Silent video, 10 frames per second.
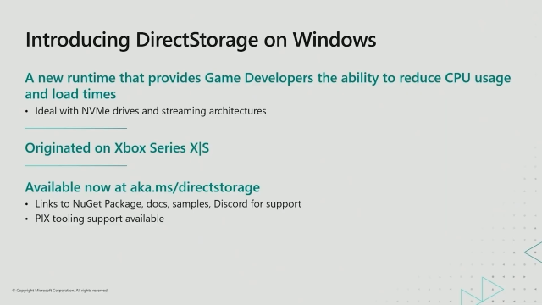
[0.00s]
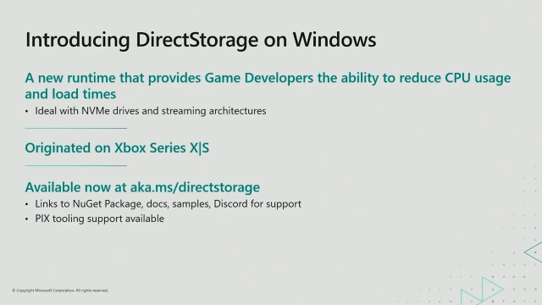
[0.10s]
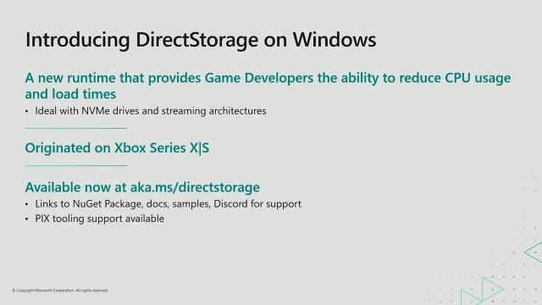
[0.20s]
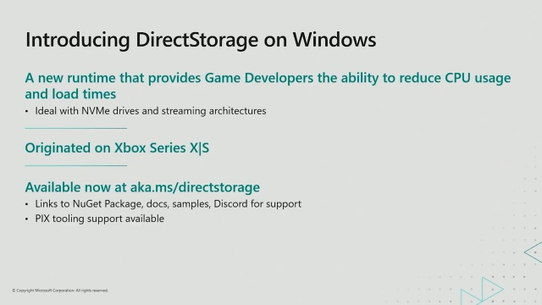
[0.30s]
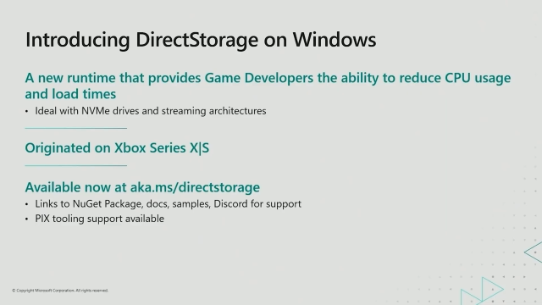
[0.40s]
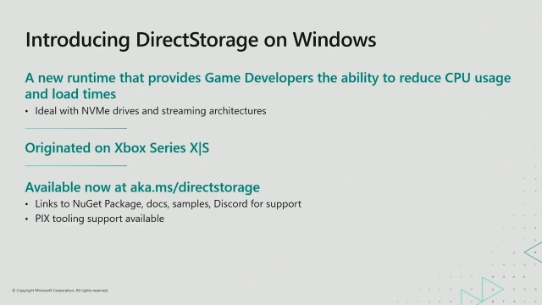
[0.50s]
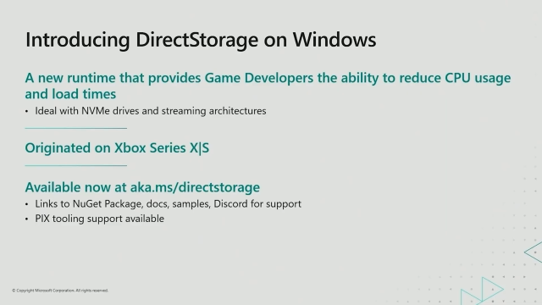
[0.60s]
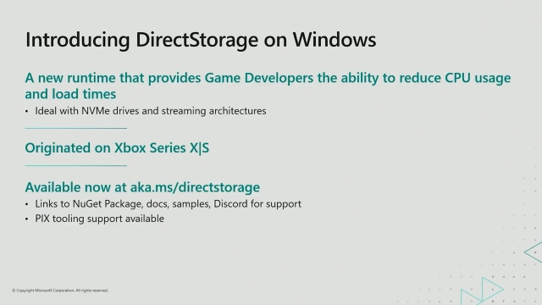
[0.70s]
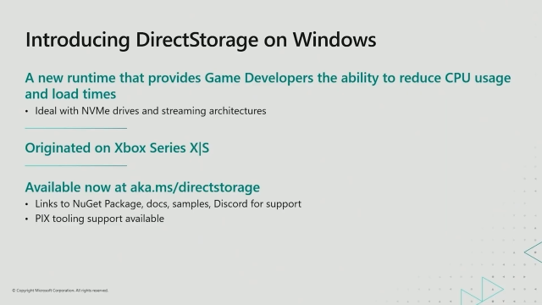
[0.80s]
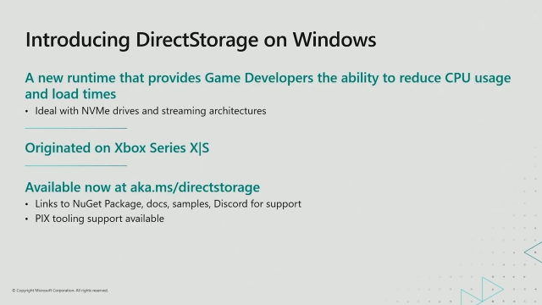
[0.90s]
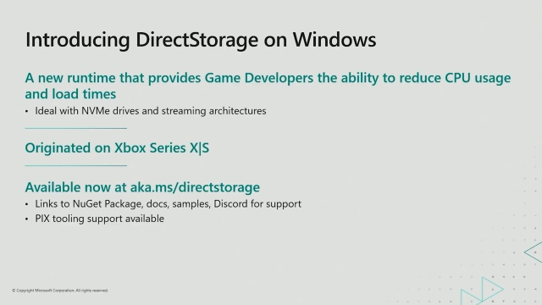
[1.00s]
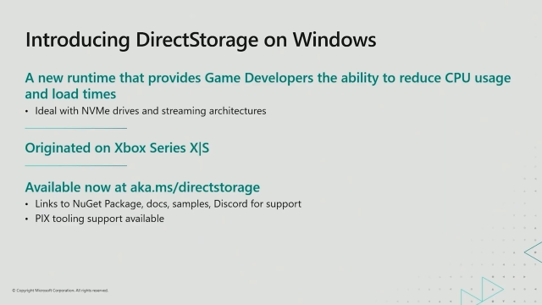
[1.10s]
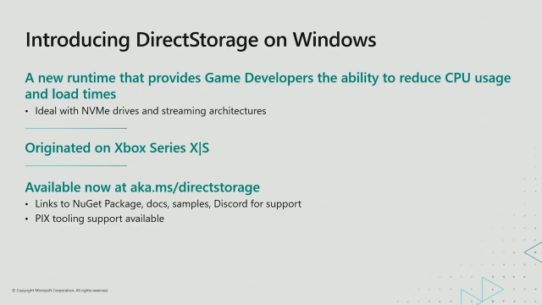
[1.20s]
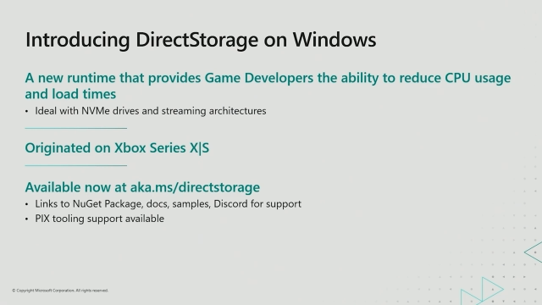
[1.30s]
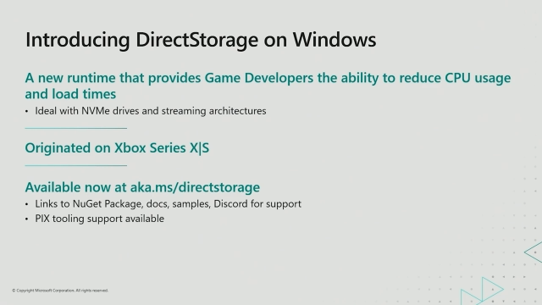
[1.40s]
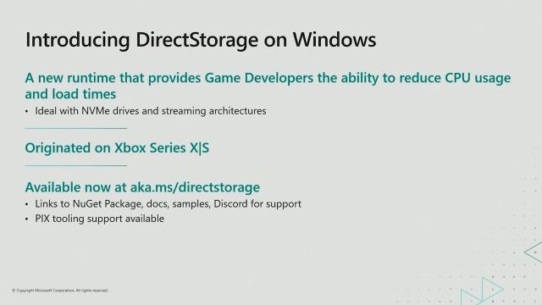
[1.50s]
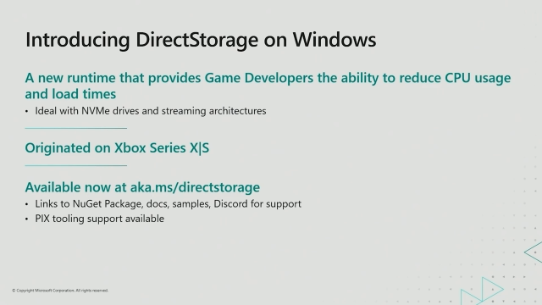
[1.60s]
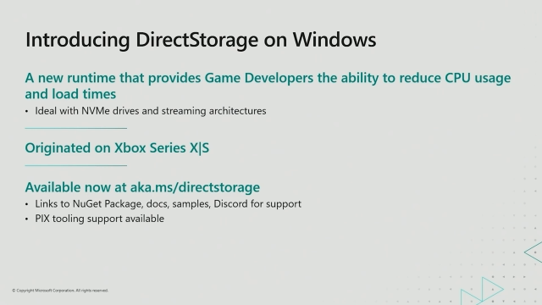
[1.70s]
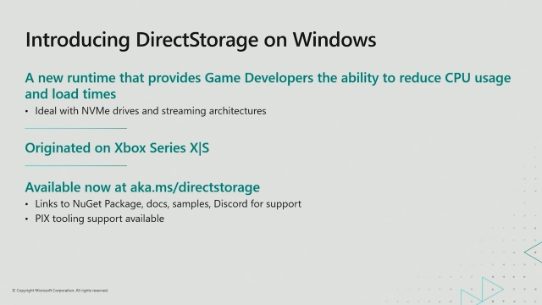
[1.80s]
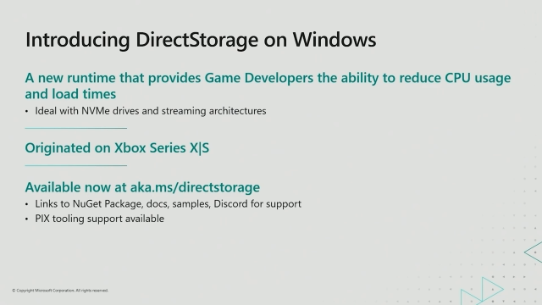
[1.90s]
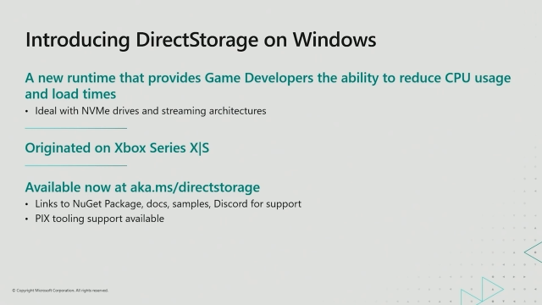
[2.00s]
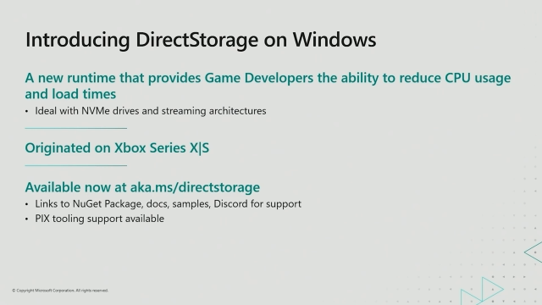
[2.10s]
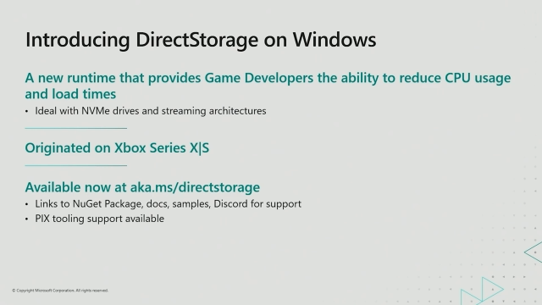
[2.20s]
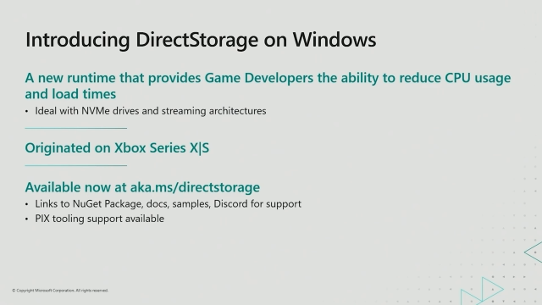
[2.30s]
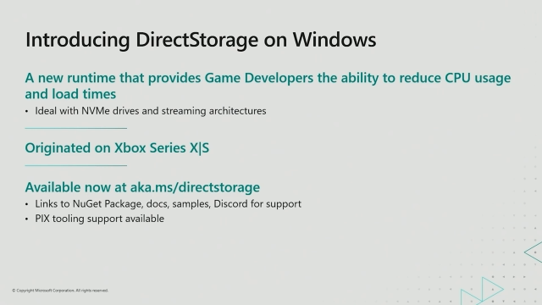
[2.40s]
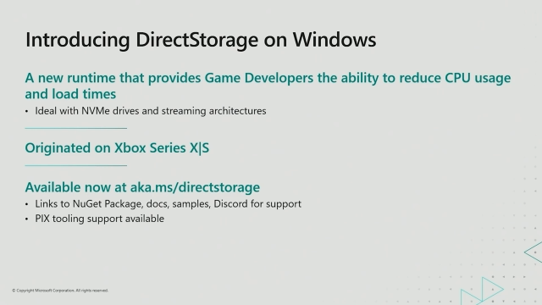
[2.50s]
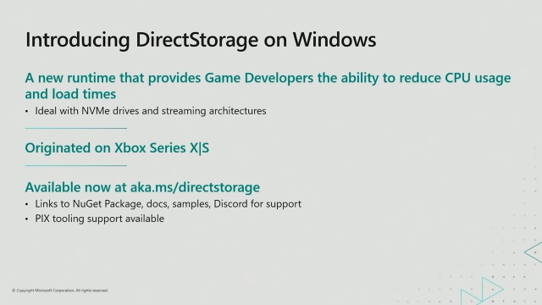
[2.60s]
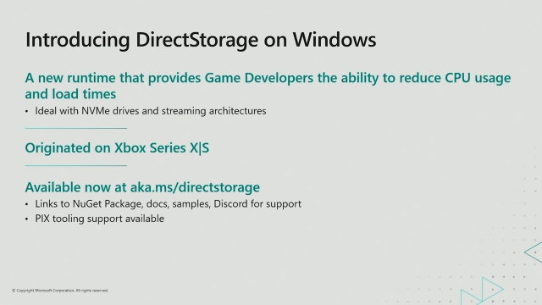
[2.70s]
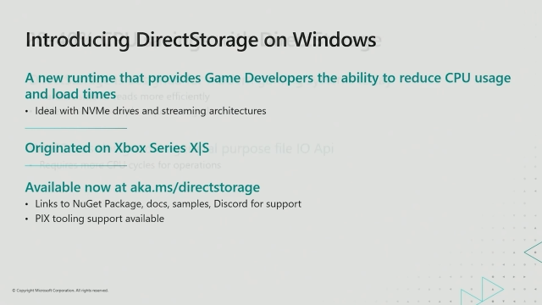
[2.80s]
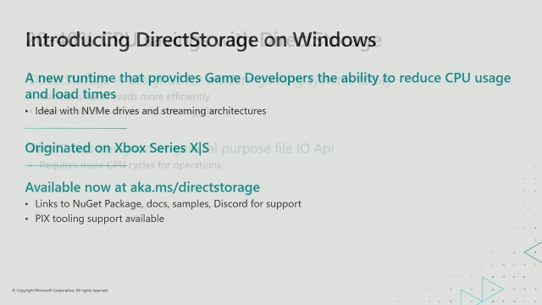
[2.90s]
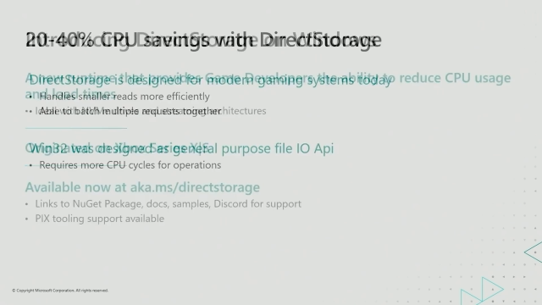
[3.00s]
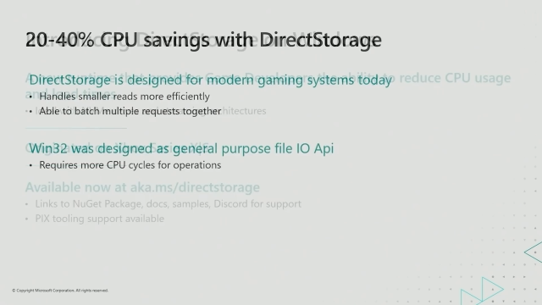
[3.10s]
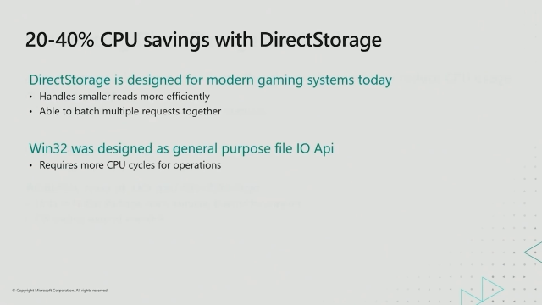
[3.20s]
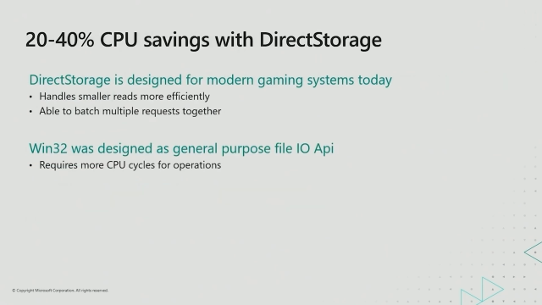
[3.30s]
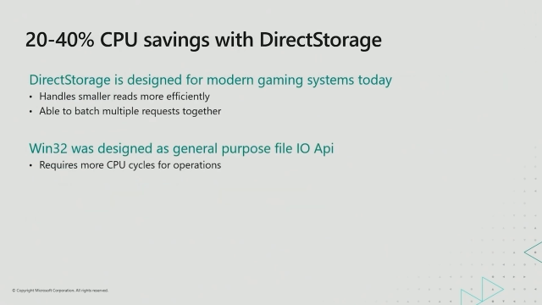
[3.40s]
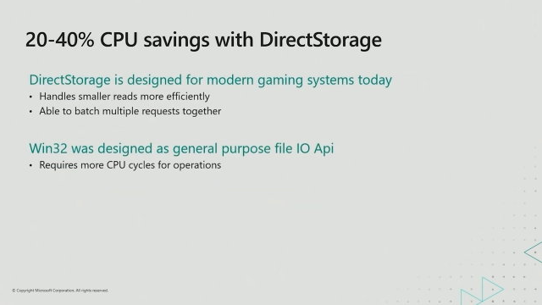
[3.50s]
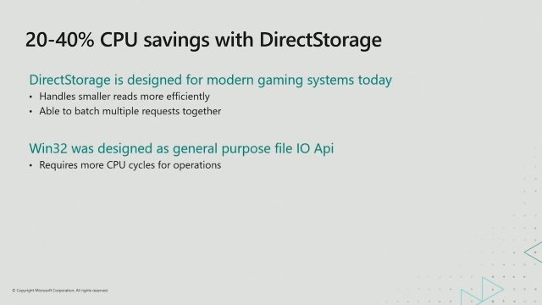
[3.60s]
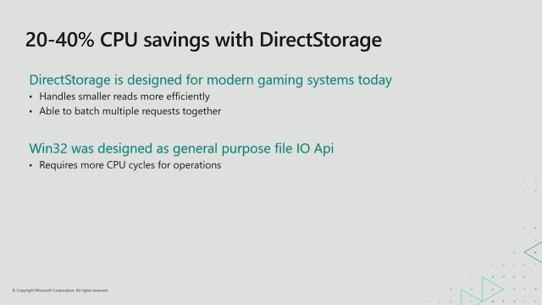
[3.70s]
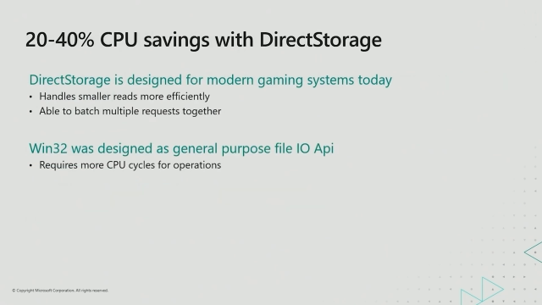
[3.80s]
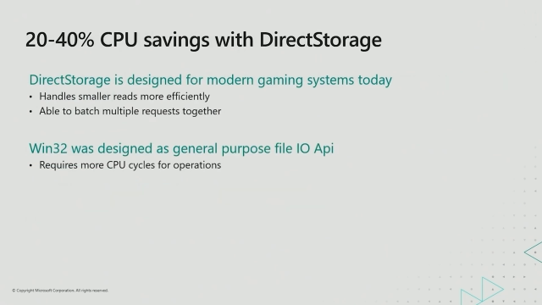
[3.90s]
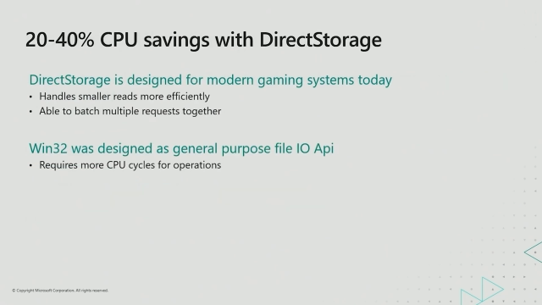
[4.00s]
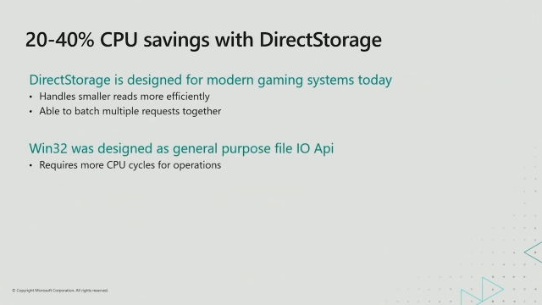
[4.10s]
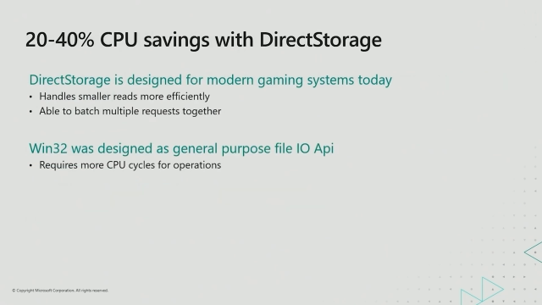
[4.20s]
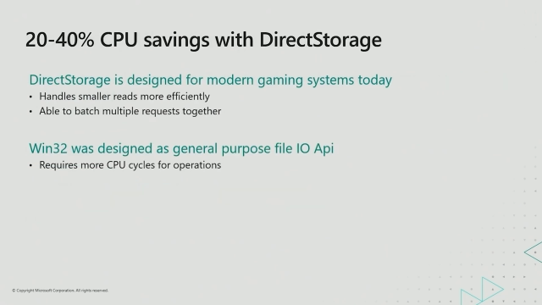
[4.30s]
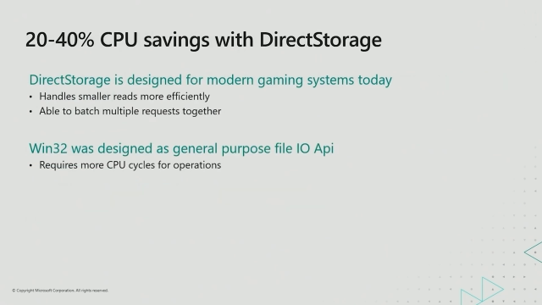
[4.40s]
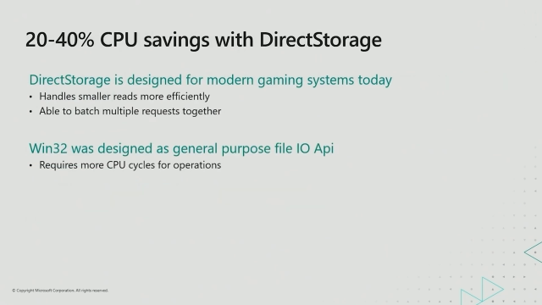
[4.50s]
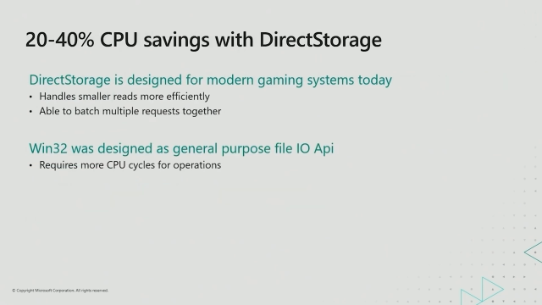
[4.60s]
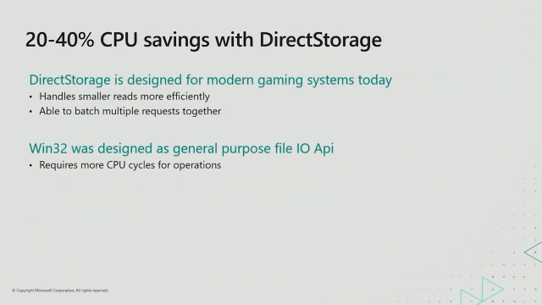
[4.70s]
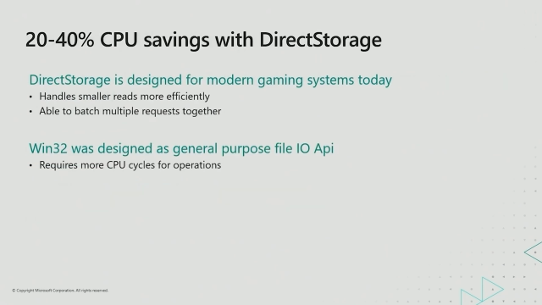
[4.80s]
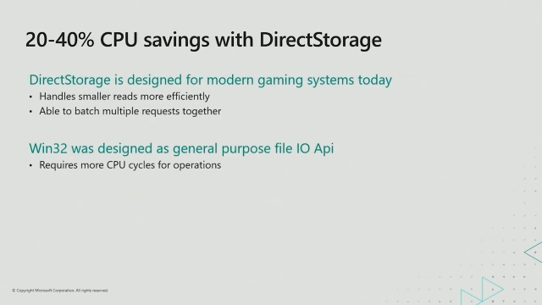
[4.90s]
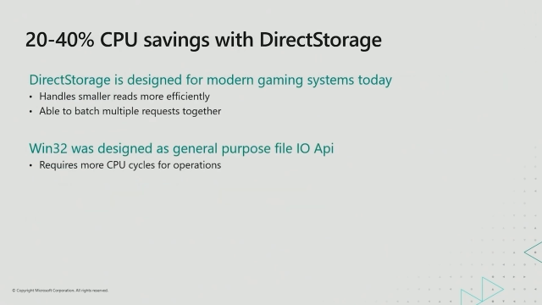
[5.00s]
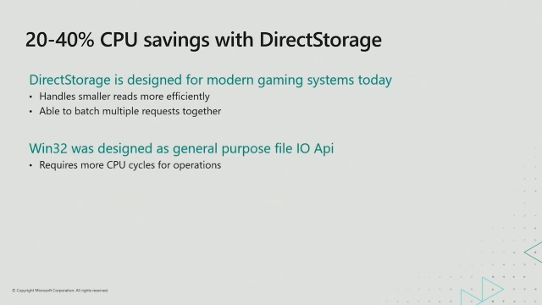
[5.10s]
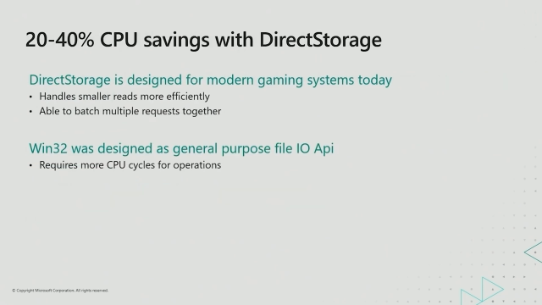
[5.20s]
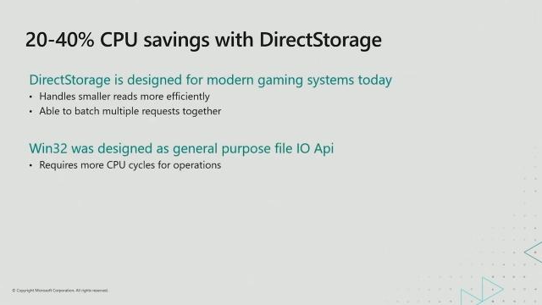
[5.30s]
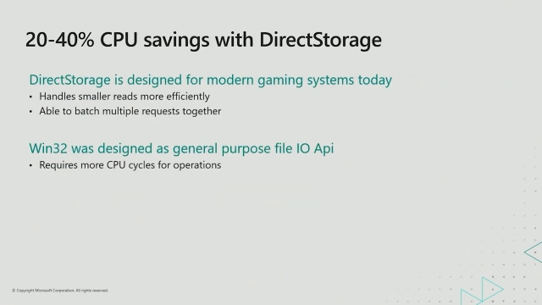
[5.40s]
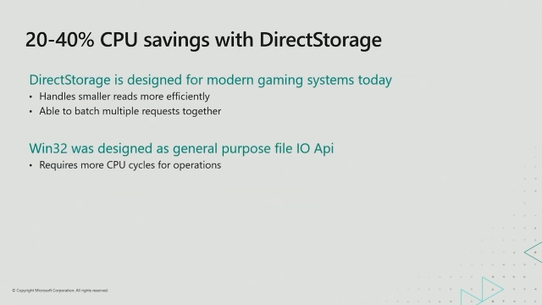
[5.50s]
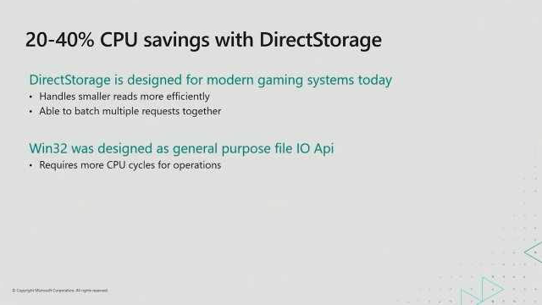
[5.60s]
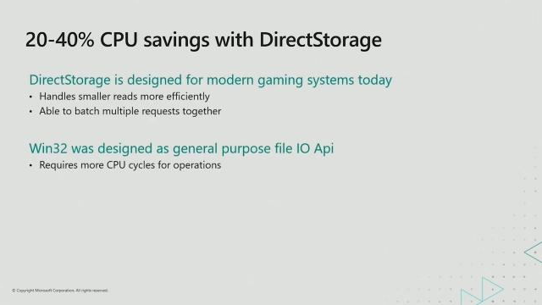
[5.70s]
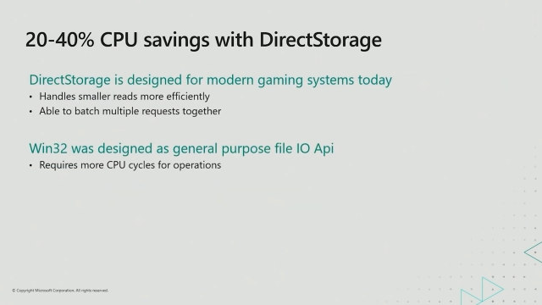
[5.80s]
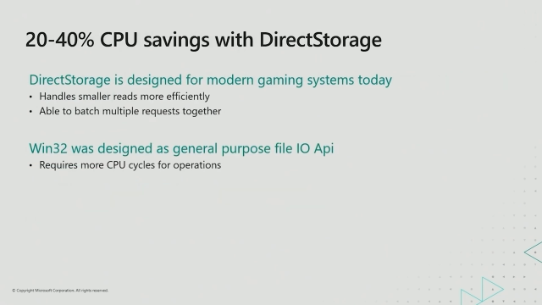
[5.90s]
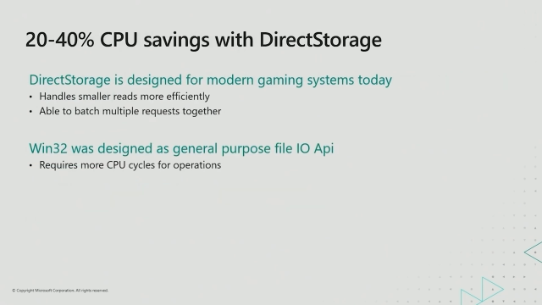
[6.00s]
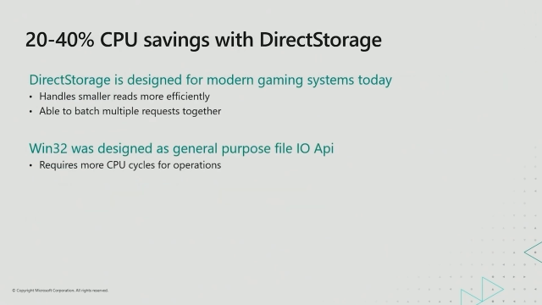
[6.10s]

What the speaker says: [unreadable: no face in view]